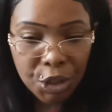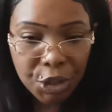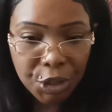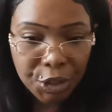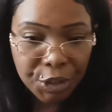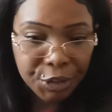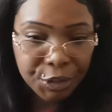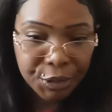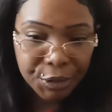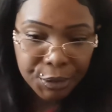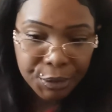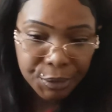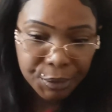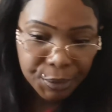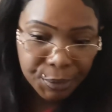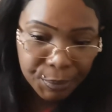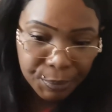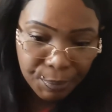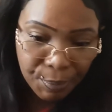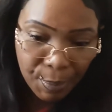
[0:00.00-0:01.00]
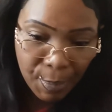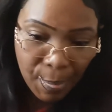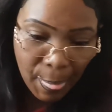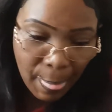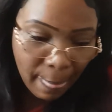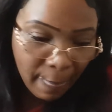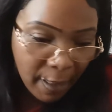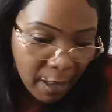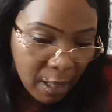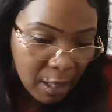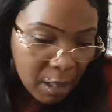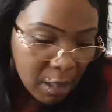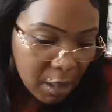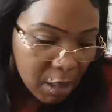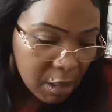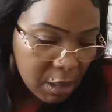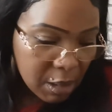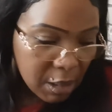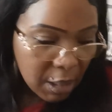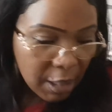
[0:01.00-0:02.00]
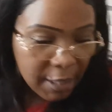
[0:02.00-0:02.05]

Good. So